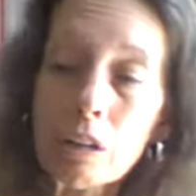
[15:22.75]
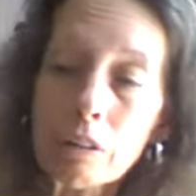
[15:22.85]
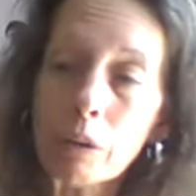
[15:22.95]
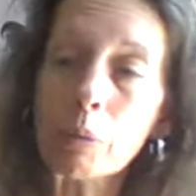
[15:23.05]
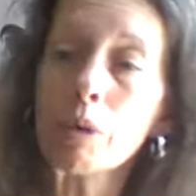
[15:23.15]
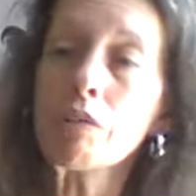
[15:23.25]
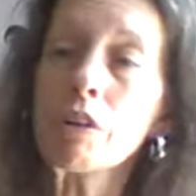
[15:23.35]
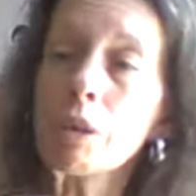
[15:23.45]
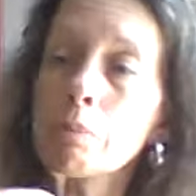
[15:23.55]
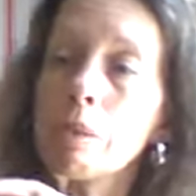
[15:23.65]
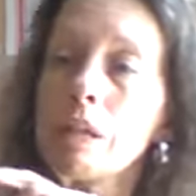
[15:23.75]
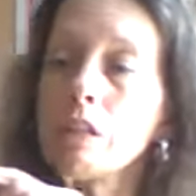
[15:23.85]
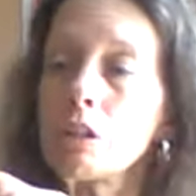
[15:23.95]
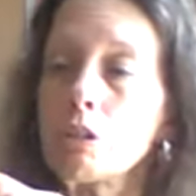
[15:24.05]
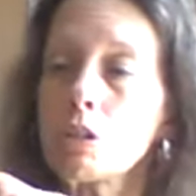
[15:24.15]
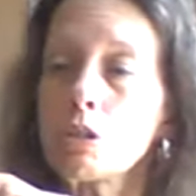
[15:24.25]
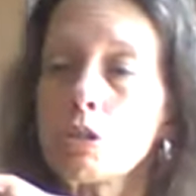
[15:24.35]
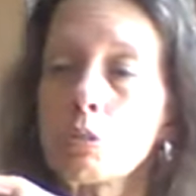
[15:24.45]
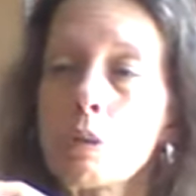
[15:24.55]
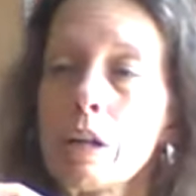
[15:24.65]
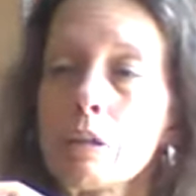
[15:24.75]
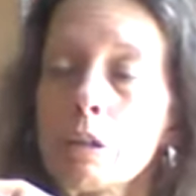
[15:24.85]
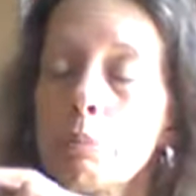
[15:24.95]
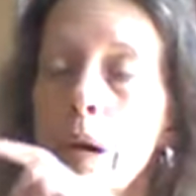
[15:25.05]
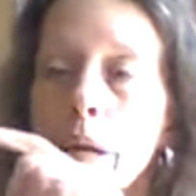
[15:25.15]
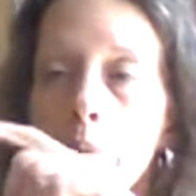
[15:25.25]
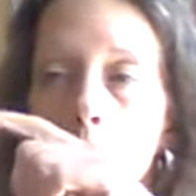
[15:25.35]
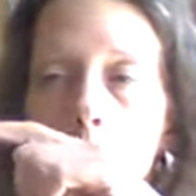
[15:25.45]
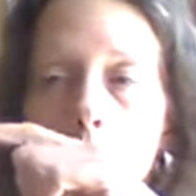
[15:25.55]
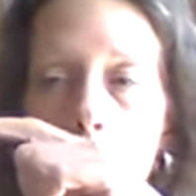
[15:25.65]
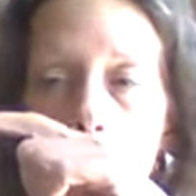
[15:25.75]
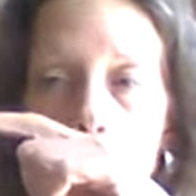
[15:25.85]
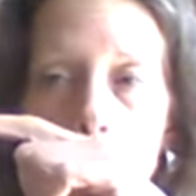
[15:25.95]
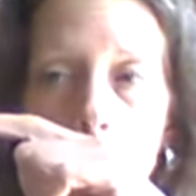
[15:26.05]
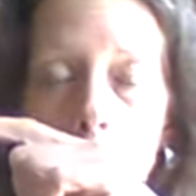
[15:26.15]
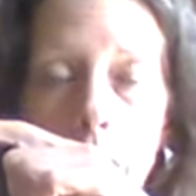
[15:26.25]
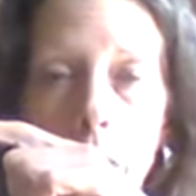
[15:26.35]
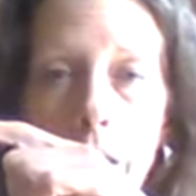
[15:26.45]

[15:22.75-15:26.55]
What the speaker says: There weren't very many. The crystals were down at the bottom. The water was kind of high.